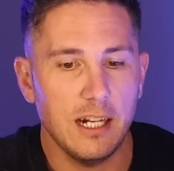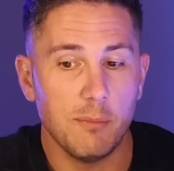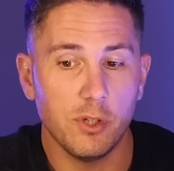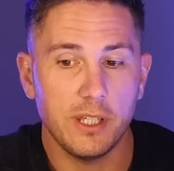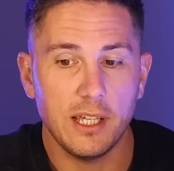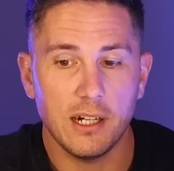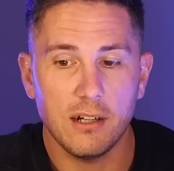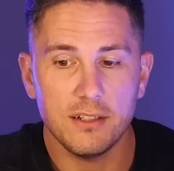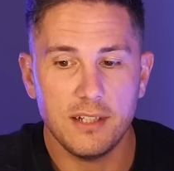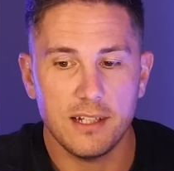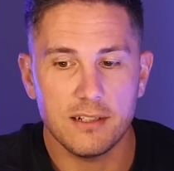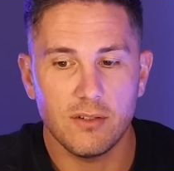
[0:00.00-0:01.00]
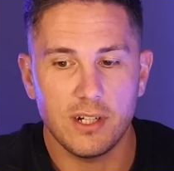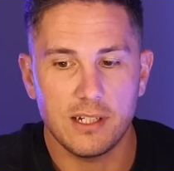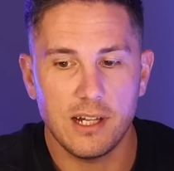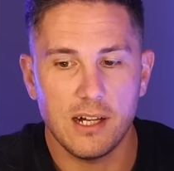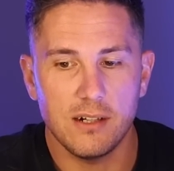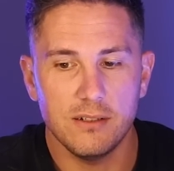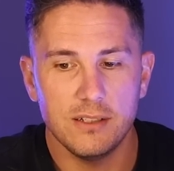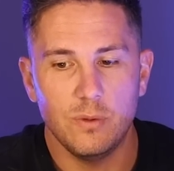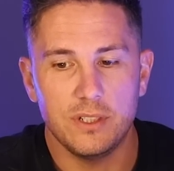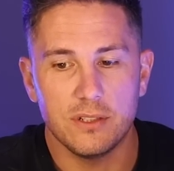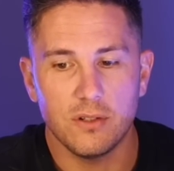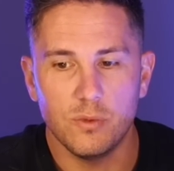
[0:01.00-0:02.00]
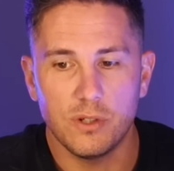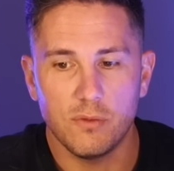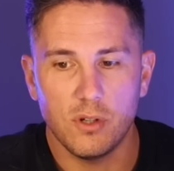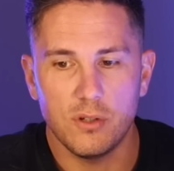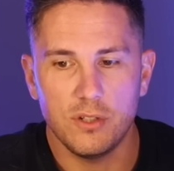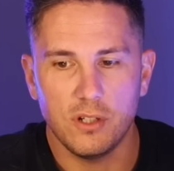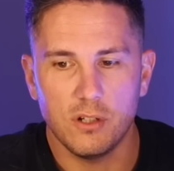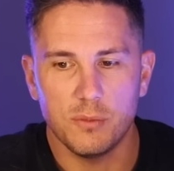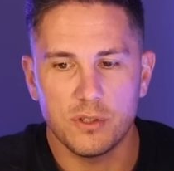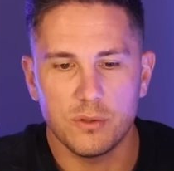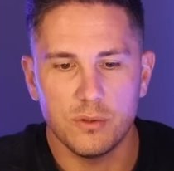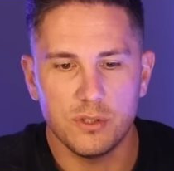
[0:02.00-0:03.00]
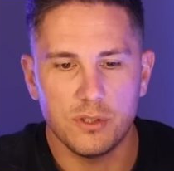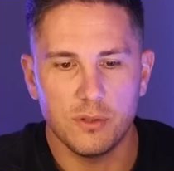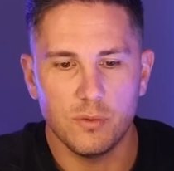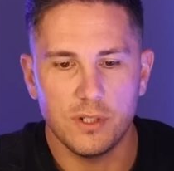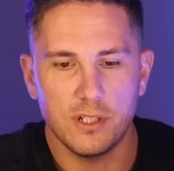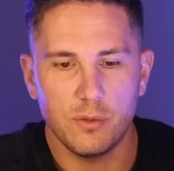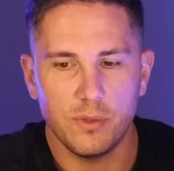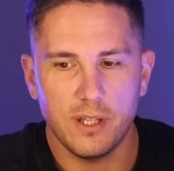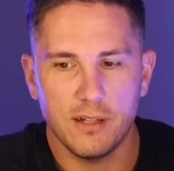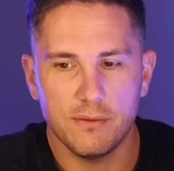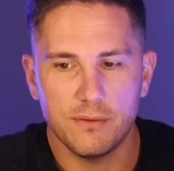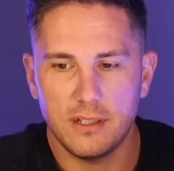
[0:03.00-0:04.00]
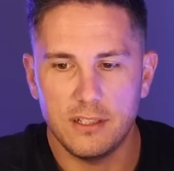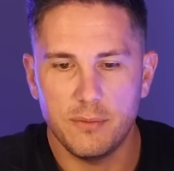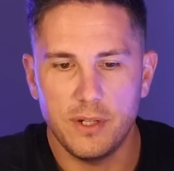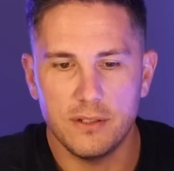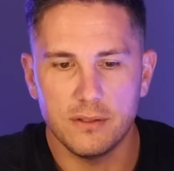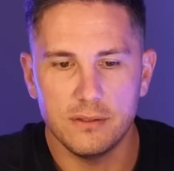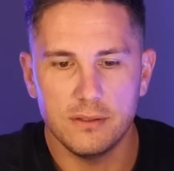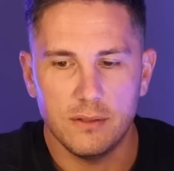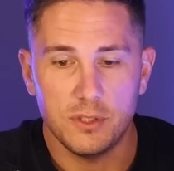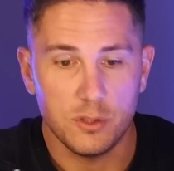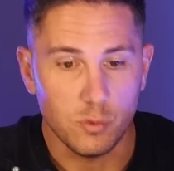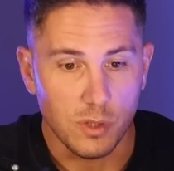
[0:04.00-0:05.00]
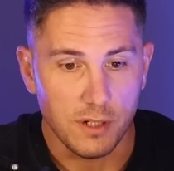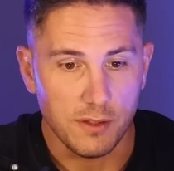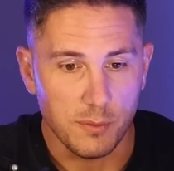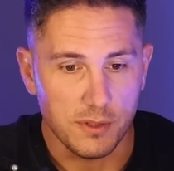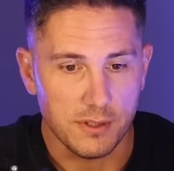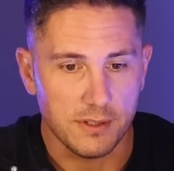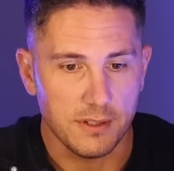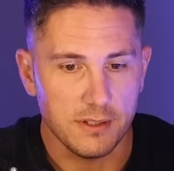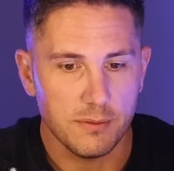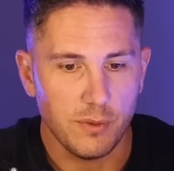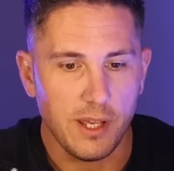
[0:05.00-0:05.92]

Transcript: And I'm looking at our stats right now, which is one of our own e-commerce stores, the one that we have, Sentimental, which is one of the businesses.